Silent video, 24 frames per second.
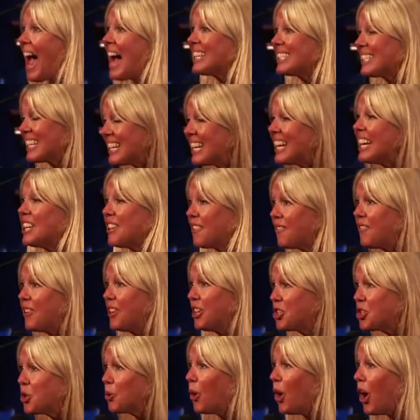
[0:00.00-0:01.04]
as an
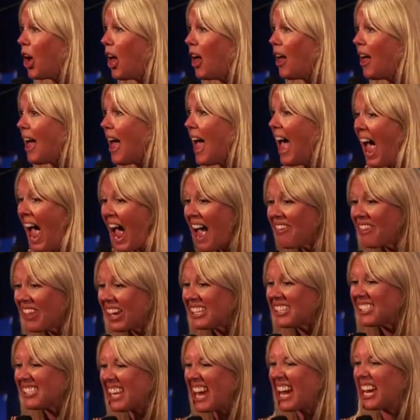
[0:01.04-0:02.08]
individual, and
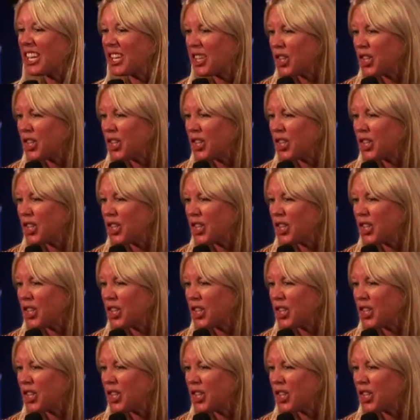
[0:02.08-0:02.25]
they say,